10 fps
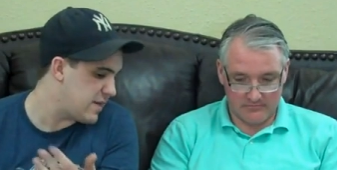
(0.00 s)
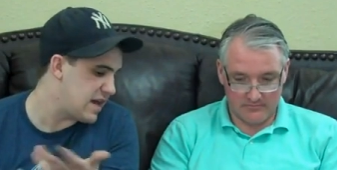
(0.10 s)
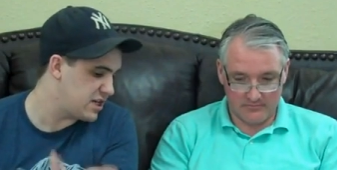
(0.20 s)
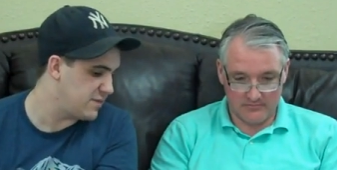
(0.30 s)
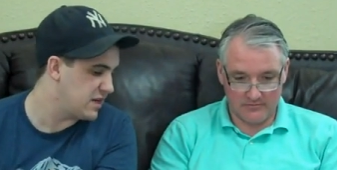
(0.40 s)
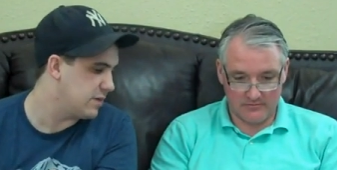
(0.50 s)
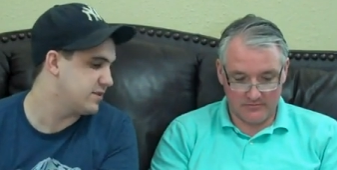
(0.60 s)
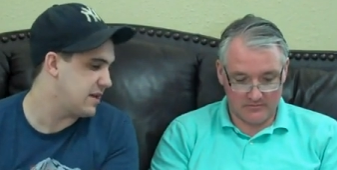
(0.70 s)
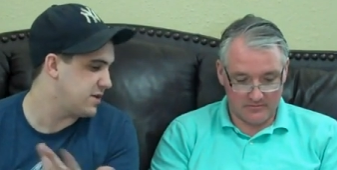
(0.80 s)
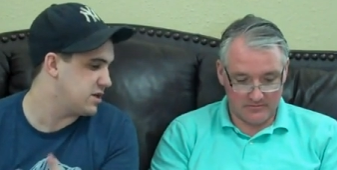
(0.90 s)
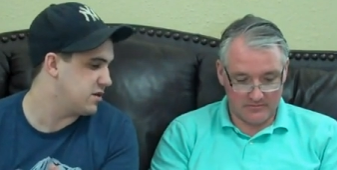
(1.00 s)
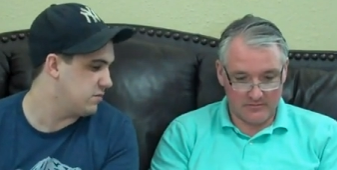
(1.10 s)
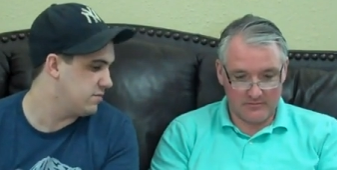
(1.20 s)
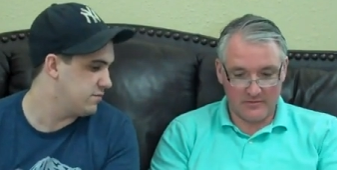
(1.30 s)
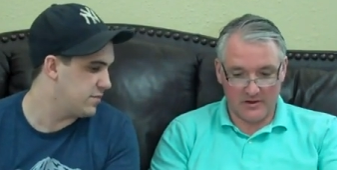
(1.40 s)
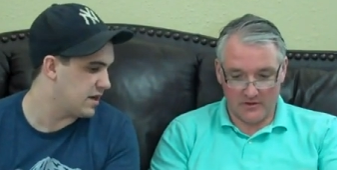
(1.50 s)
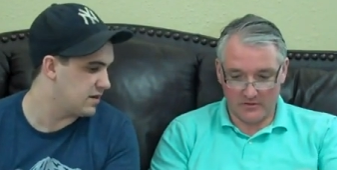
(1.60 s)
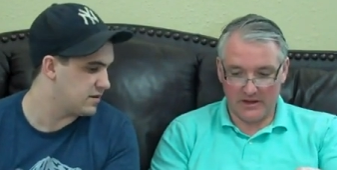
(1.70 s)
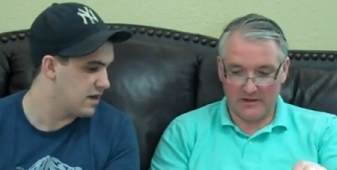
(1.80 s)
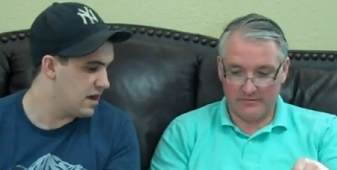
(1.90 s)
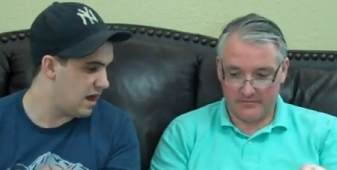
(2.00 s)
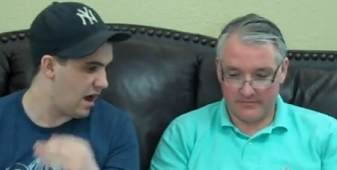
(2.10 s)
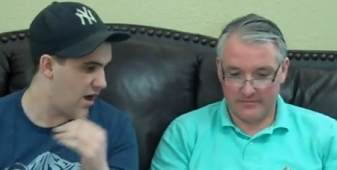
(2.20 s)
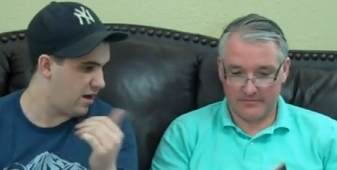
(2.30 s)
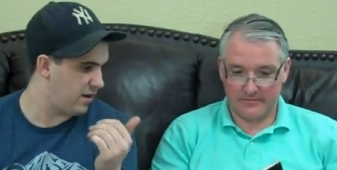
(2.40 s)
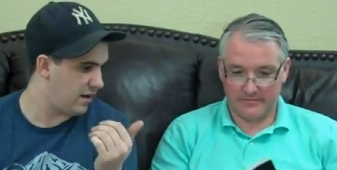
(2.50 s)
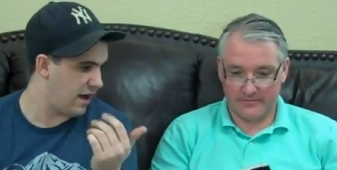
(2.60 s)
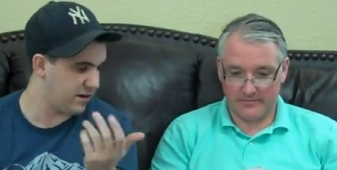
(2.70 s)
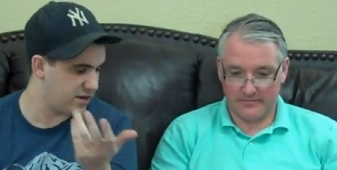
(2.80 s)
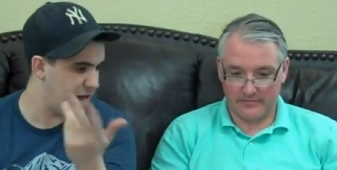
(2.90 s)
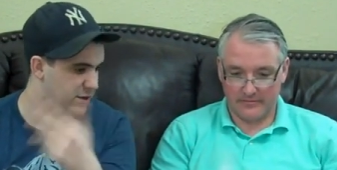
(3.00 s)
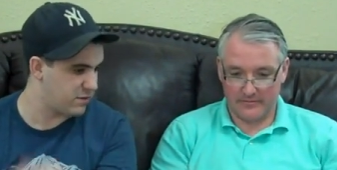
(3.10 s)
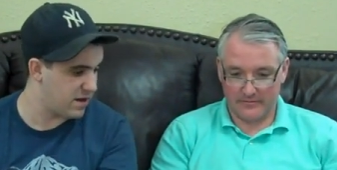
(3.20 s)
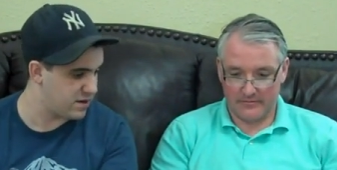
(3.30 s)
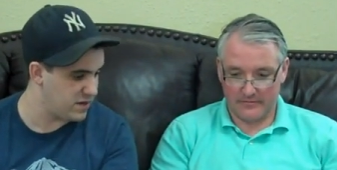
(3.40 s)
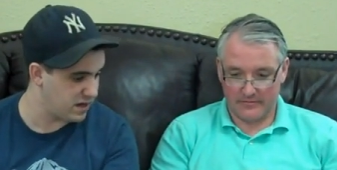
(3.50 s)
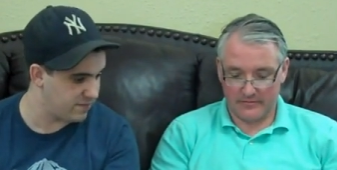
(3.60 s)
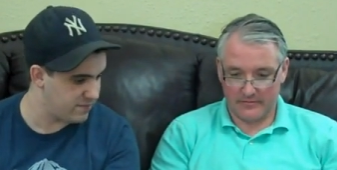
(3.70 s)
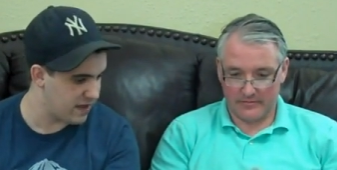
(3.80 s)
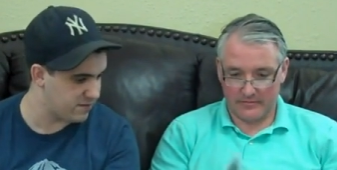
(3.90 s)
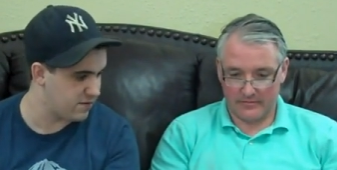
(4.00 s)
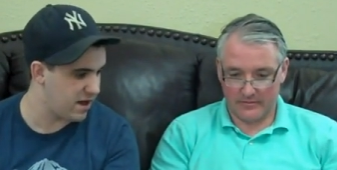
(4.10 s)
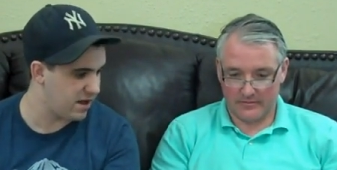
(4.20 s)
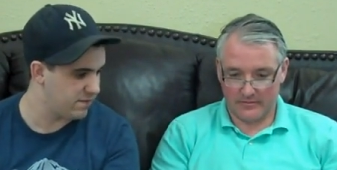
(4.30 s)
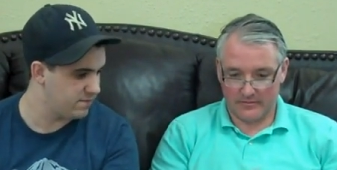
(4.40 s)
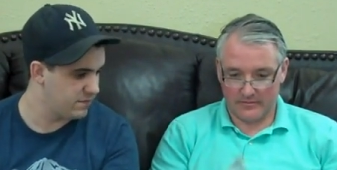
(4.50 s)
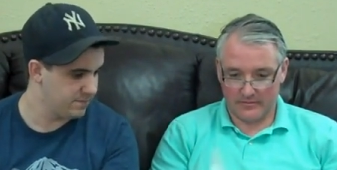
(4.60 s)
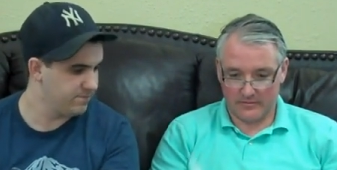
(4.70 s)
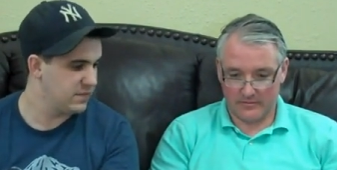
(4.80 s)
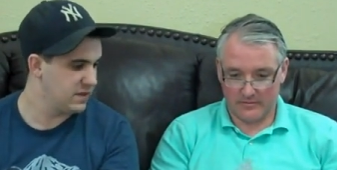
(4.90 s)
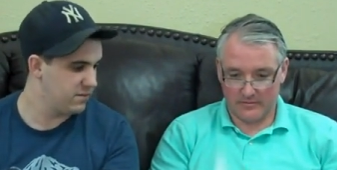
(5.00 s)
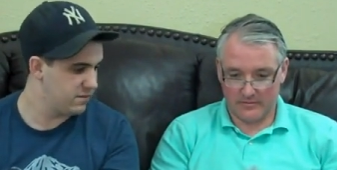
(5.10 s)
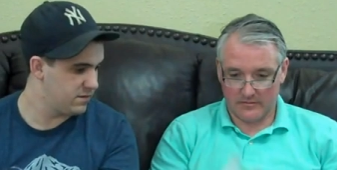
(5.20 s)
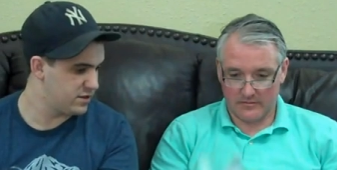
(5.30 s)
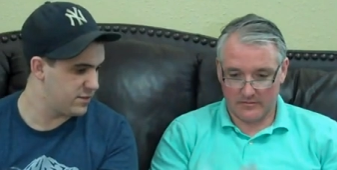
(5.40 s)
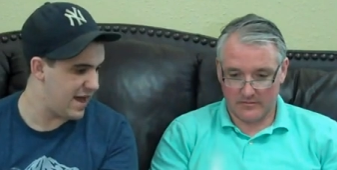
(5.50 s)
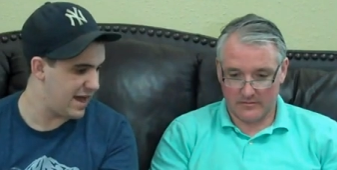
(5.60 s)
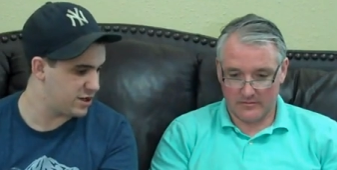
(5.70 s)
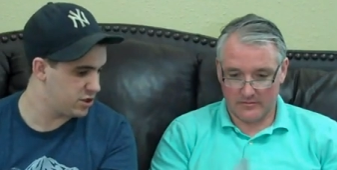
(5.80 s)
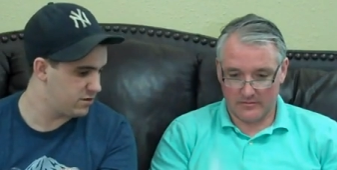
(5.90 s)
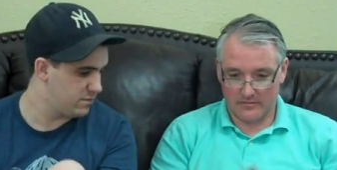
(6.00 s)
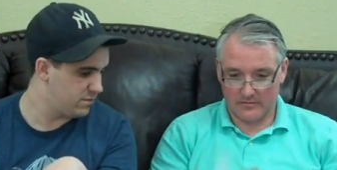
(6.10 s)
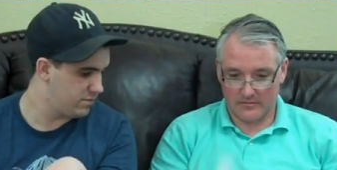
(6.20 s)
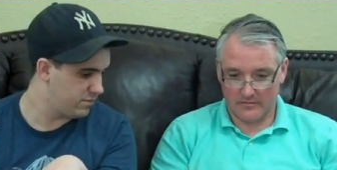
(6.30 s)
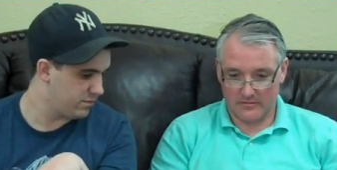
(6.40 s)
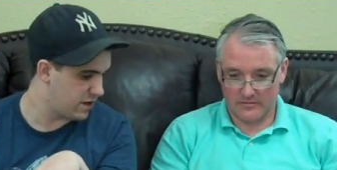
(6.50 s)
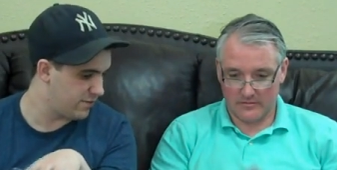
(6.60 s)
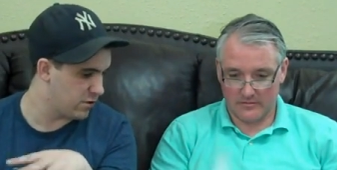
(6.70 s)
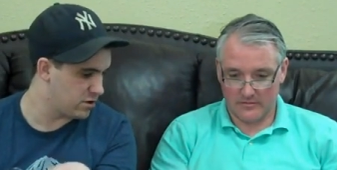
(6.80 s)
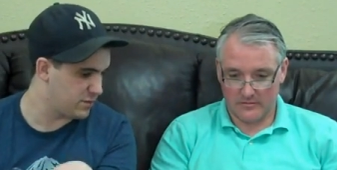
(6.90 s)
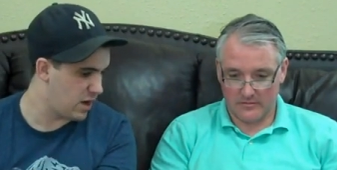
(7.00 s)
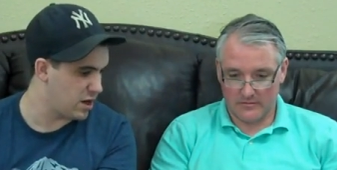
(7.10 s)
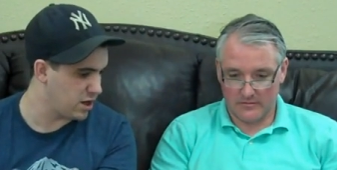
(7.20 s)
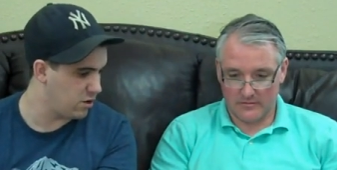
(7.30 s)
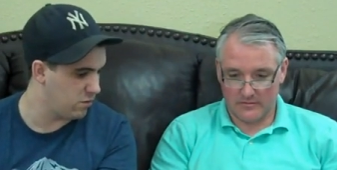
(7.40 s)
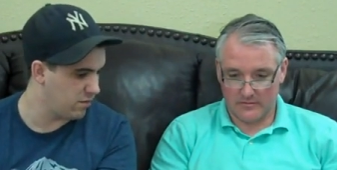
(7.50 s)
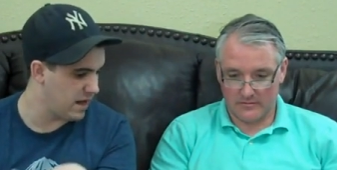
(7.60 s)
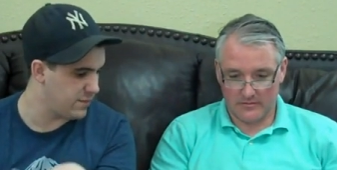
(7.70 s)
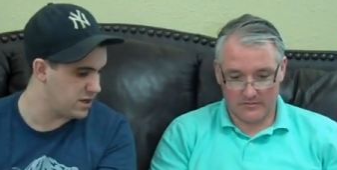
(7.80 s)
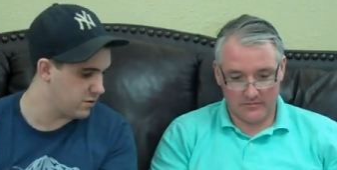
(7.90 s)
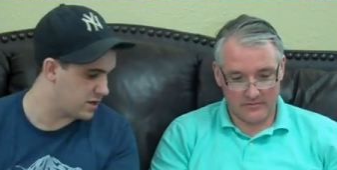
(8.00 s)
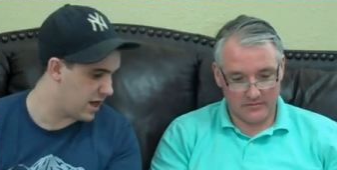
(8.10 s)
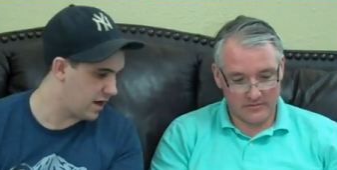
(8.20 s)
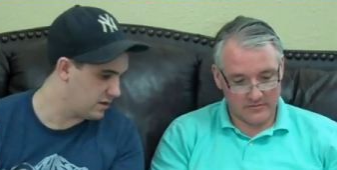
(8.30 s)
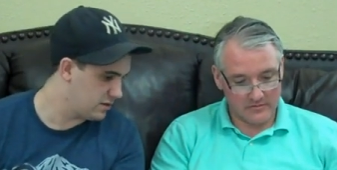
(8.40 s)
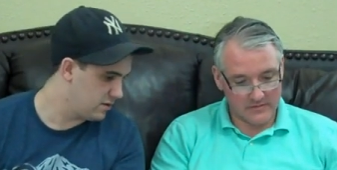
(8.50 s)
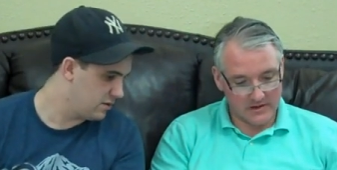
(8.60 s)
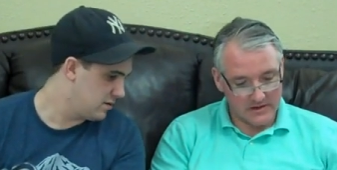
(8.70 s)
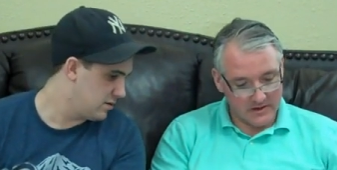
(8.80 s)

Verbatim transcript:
Speaker 1: Smash, he becomes AP2. Because okay. uh, Thomas read it to me yesterday. Smash confers upon you AP2 attacks.